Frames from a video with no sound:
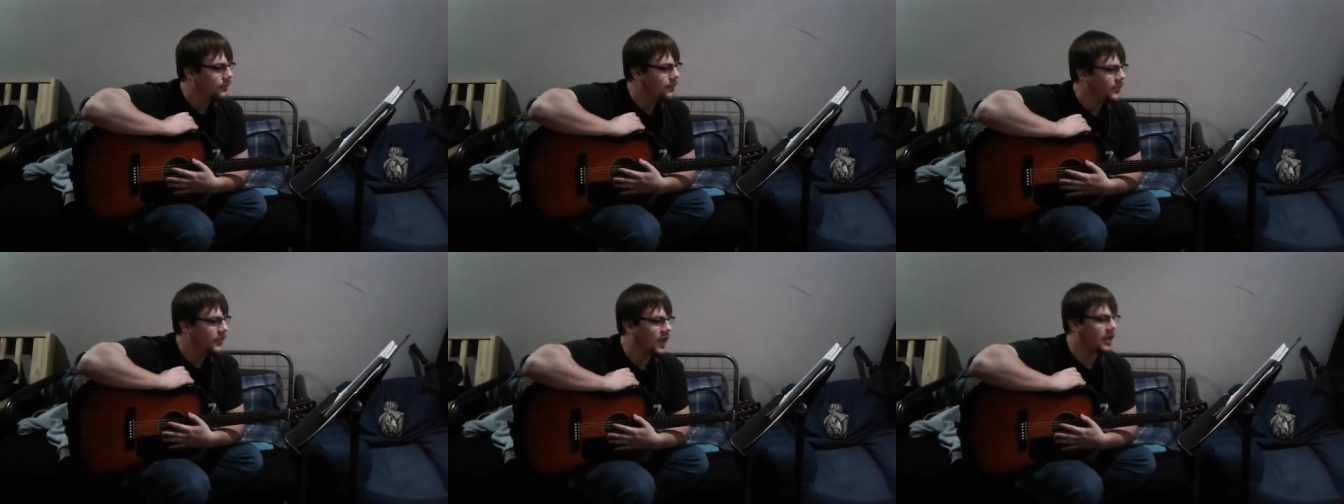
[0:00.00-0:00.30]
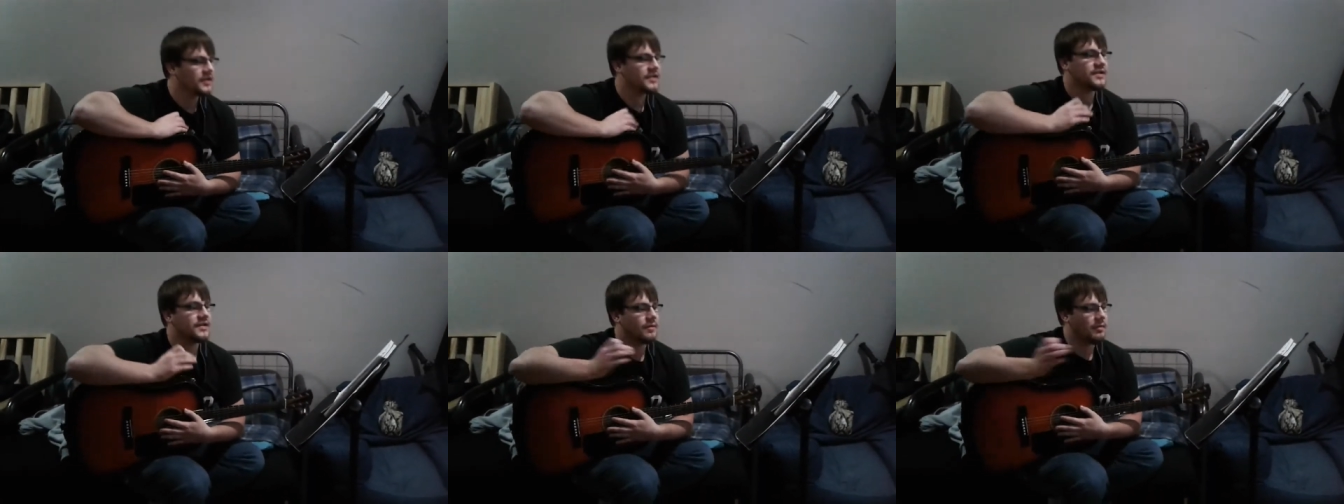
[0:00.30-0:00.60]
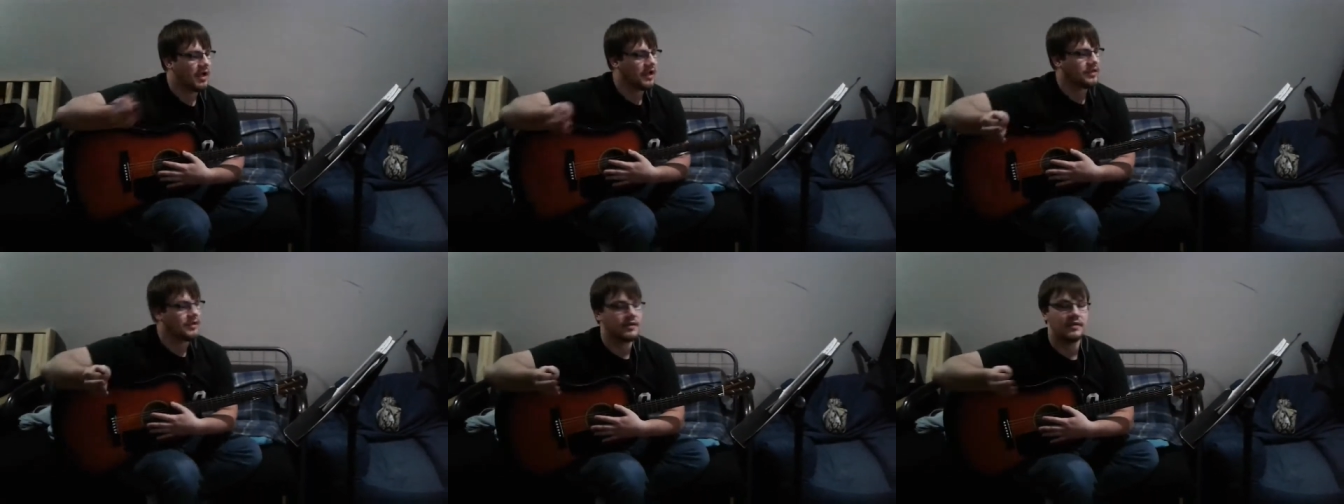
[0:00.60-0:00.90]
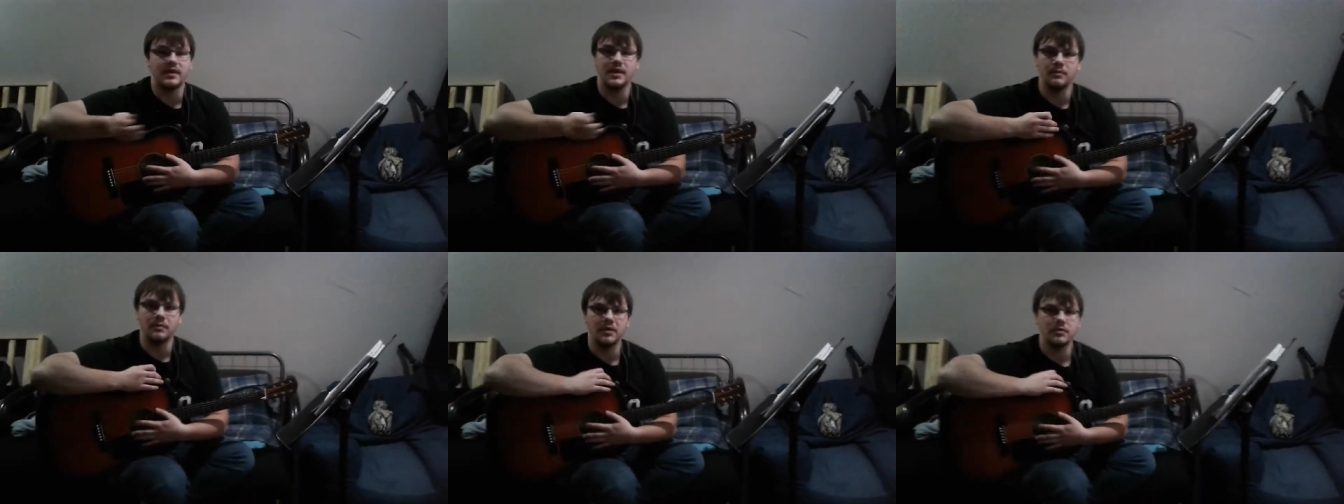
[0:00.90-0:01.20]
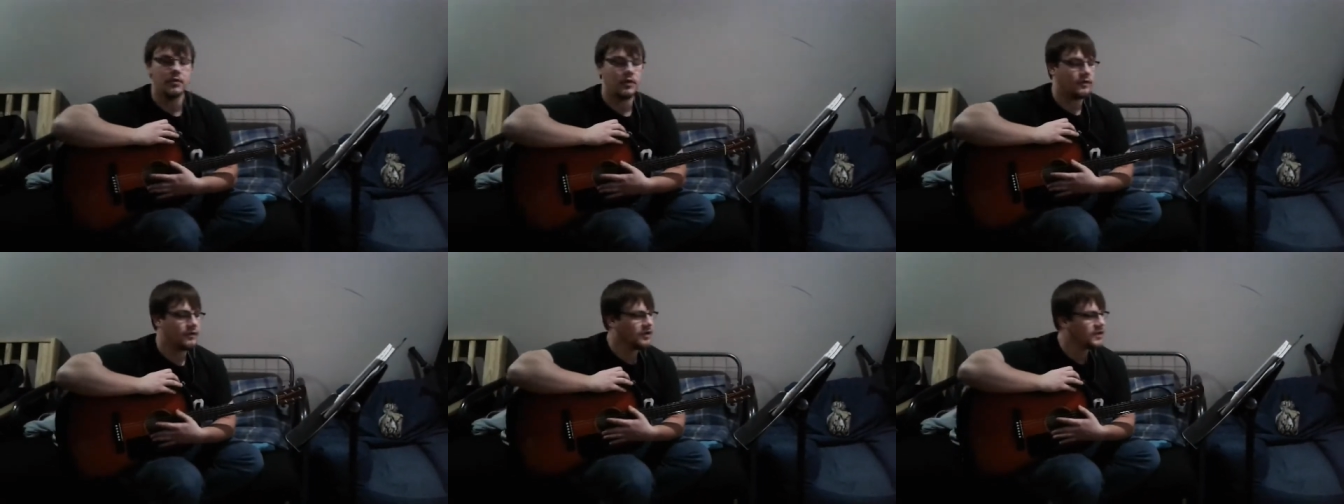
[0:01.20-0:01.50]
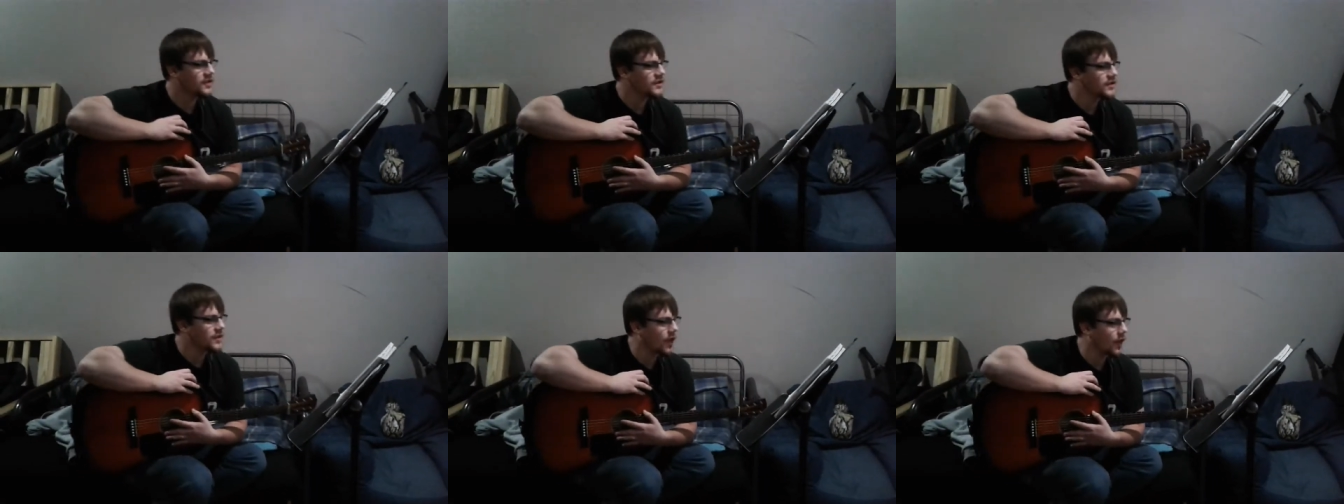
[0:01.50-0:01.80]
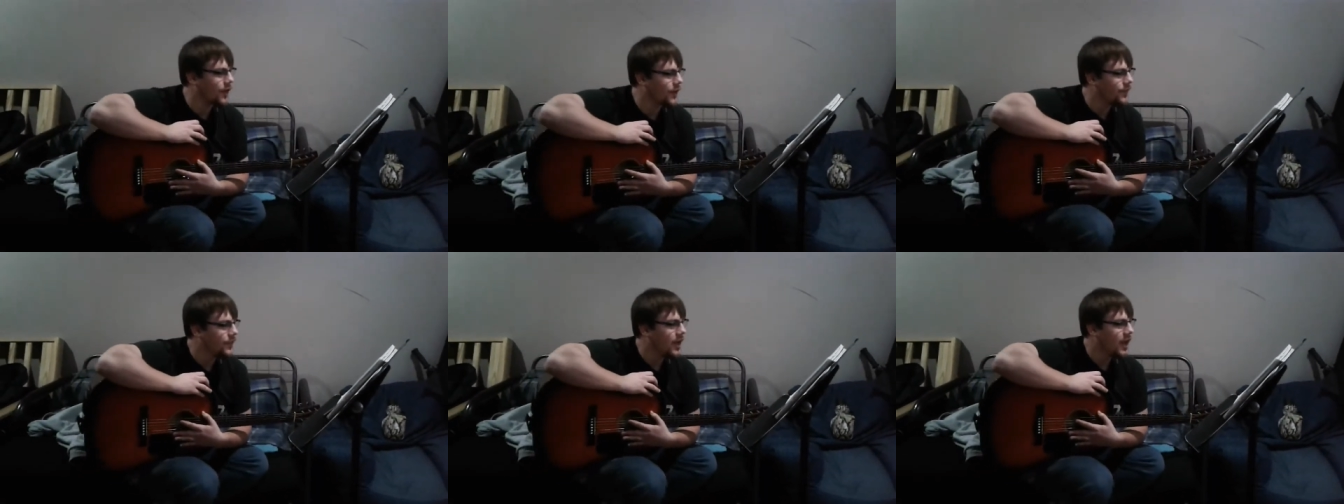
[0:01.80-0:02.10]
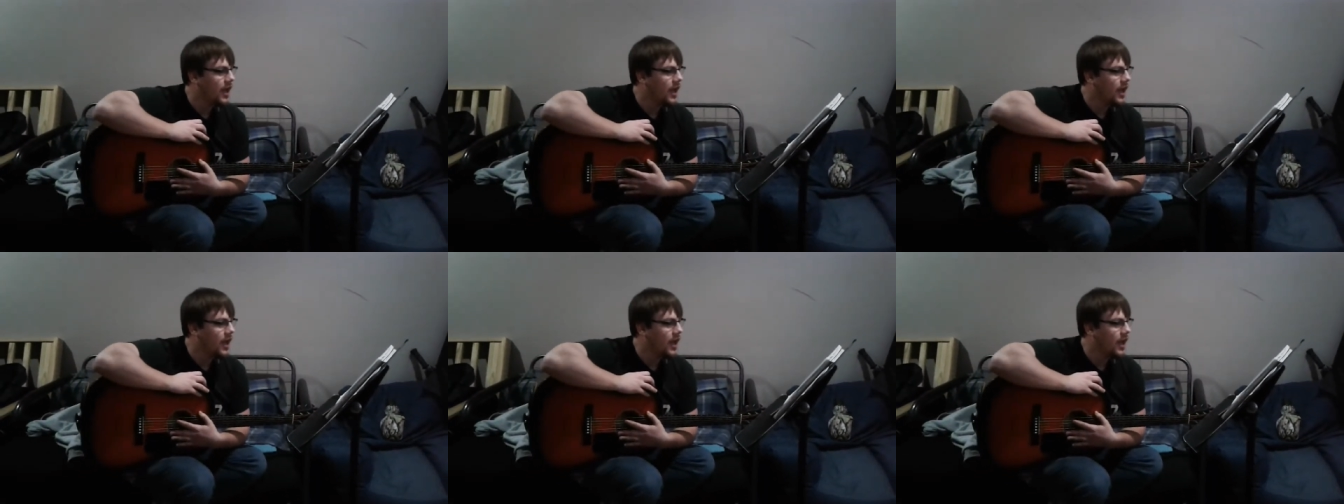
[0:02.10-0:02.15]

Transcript: thoughts about the theme and mood of the song.